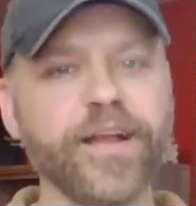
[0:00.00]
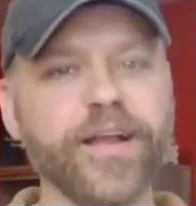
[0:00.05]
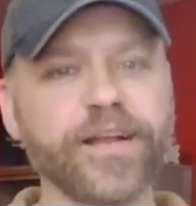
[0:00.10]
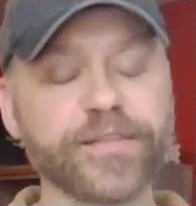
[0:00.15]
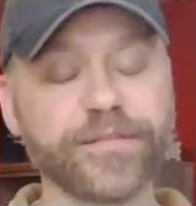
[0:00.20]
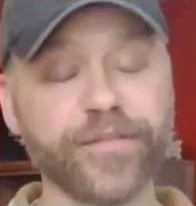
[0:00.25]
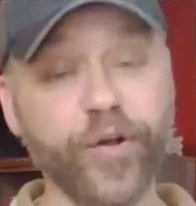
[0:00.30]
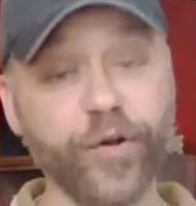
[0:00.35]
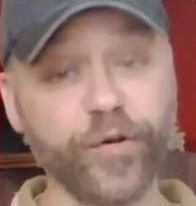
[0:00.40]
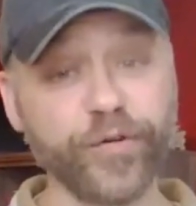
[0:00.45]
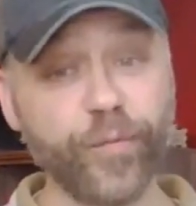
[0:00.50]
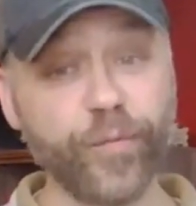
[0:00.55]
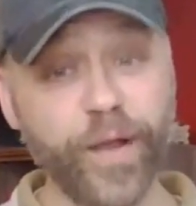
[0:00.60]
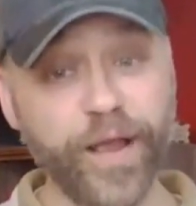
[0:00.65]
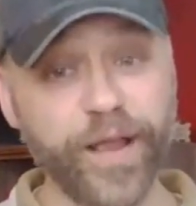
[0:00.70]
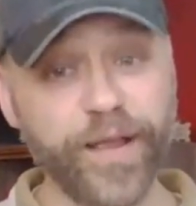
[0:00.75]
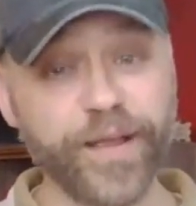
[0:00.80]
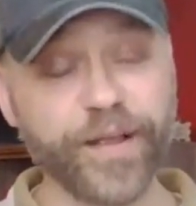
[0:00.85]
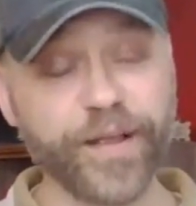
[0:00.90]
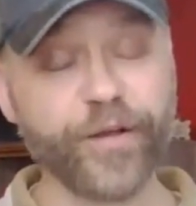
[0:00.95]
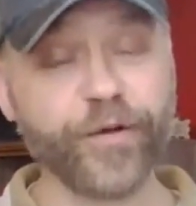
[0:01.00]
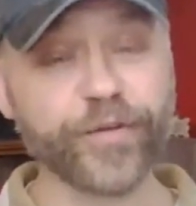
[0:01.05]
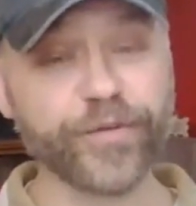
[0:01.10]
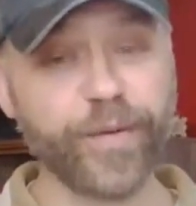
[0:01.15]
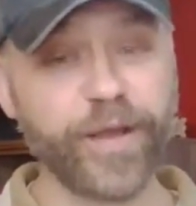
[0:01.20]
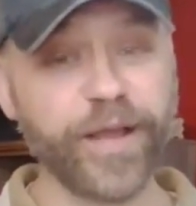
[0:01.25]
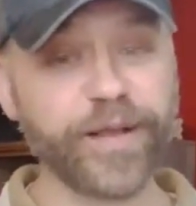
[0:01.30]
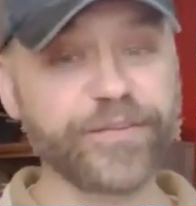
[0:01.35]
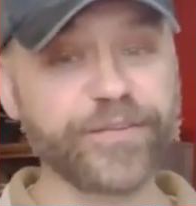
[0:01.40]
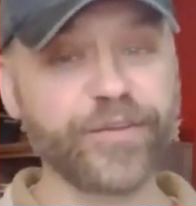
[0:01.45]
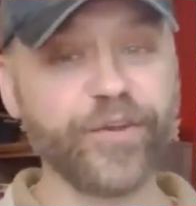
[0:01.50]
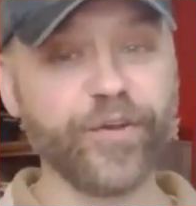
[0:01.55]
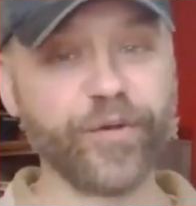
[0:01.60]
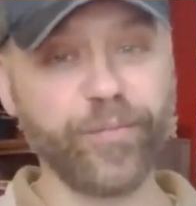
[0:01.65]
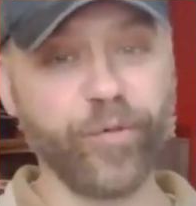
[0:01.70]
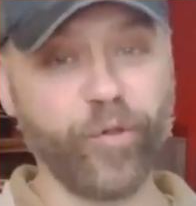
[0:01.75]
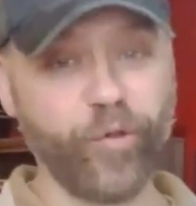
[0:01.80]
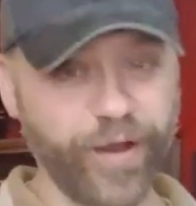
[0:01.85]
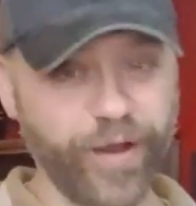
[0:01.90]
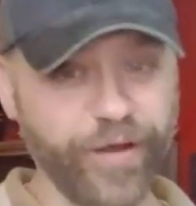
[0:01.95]
Because if it goes away, it goes back to your
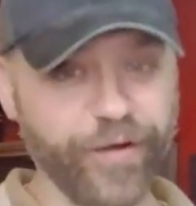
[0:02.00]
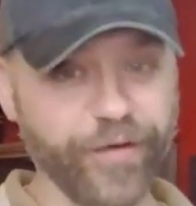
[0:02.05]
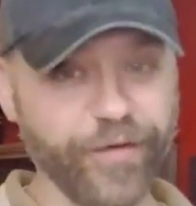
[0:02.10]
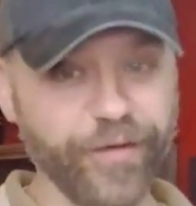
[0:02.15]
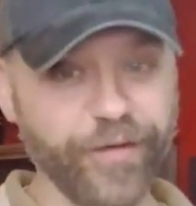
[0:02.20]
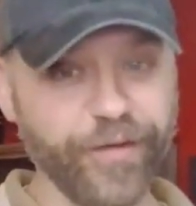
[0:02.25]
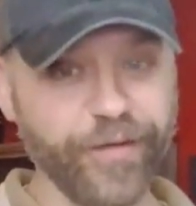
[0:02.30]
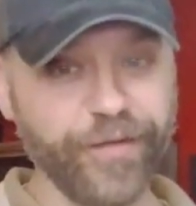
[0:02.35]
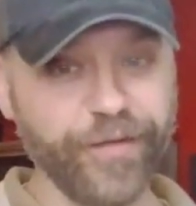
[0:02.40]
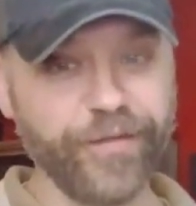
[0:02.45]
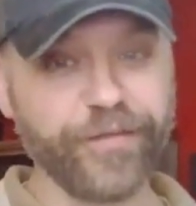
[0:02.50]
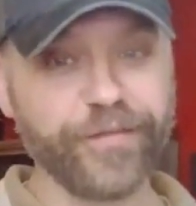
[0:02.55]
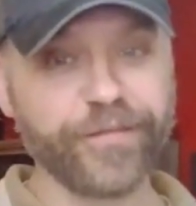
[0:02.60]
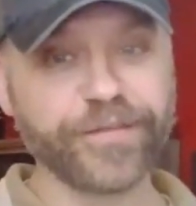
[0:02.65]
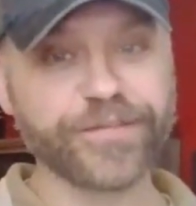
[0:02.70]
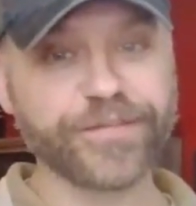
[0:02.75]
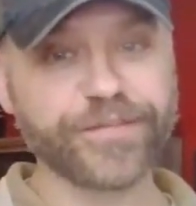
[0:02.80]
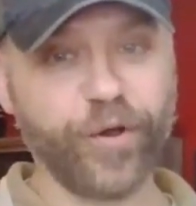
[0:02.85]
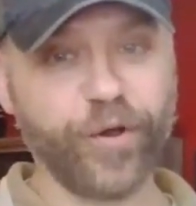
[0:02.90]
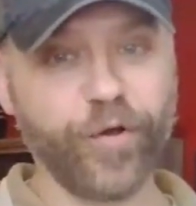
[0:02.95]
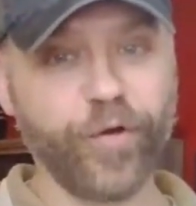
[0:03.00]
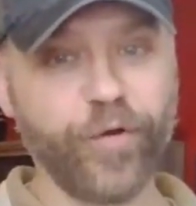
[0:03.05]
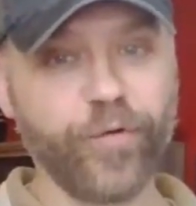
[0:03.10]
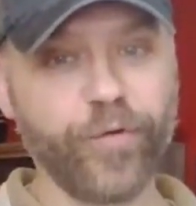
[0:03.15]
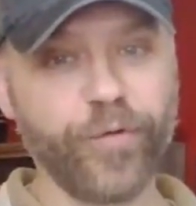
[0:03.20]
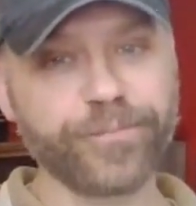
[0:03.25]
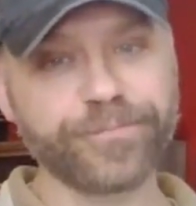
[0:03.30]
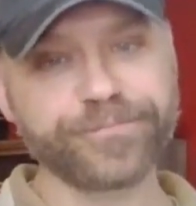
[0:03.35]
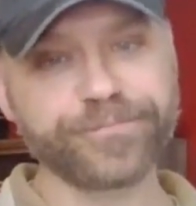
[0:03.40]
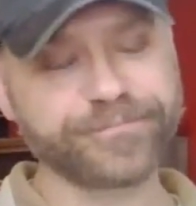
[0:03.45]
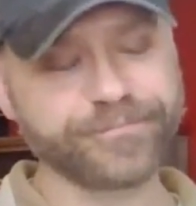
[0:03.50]
employer. So,